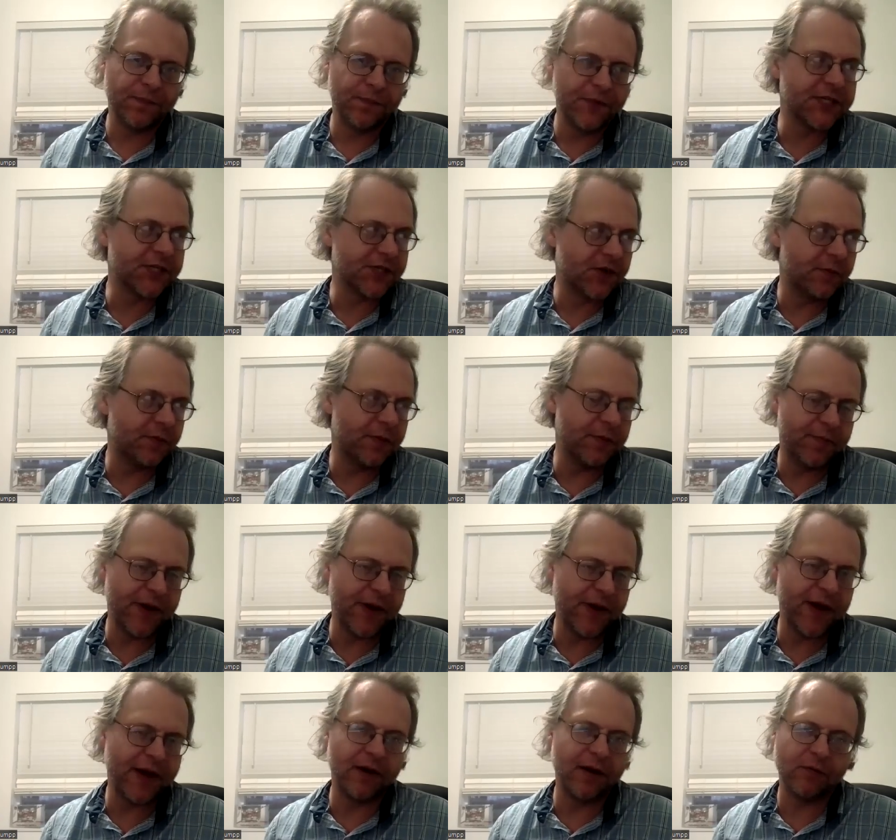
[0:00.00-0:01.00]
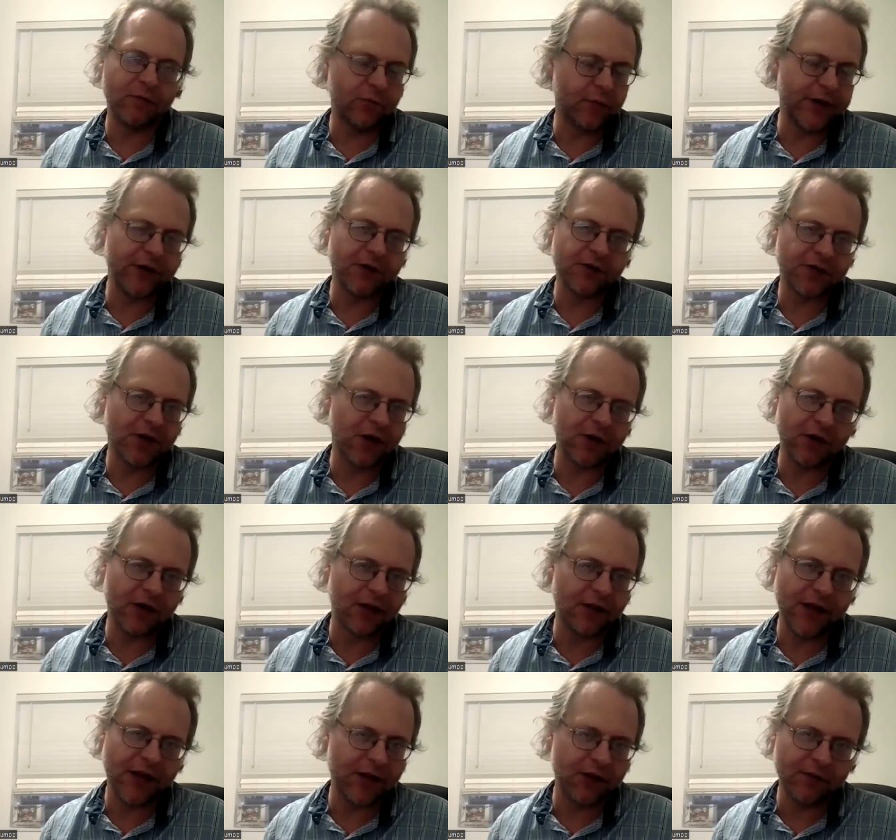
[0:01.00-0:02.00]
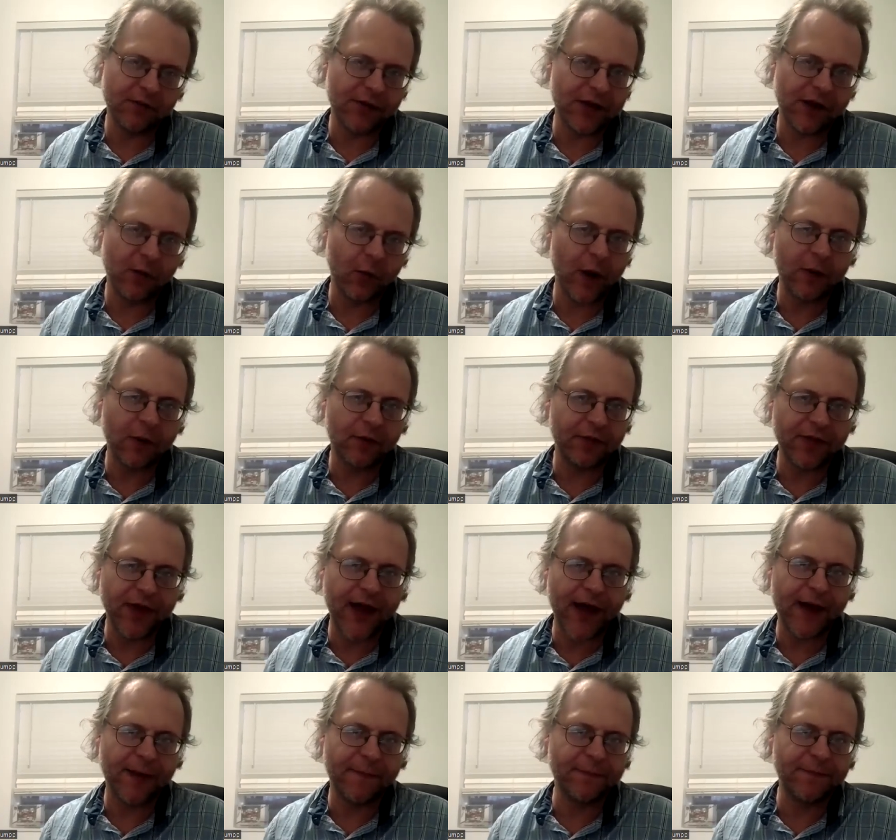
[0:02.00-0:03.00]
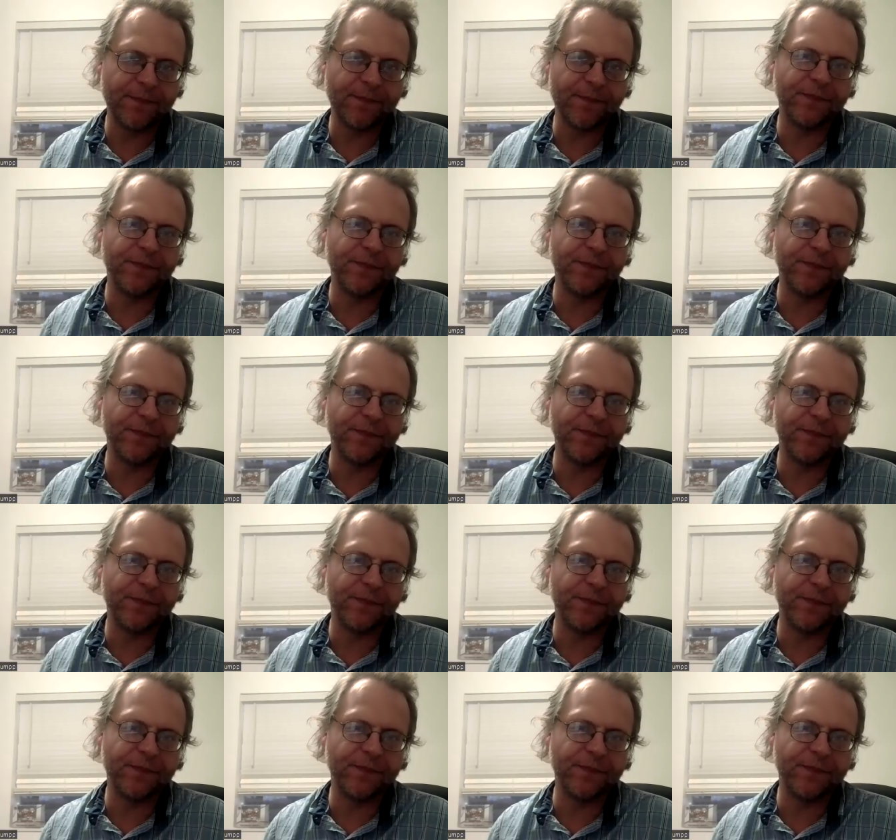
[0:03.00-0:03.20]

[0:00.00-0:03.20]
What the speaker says: this could be better. Readers aren't going to let you get away with that.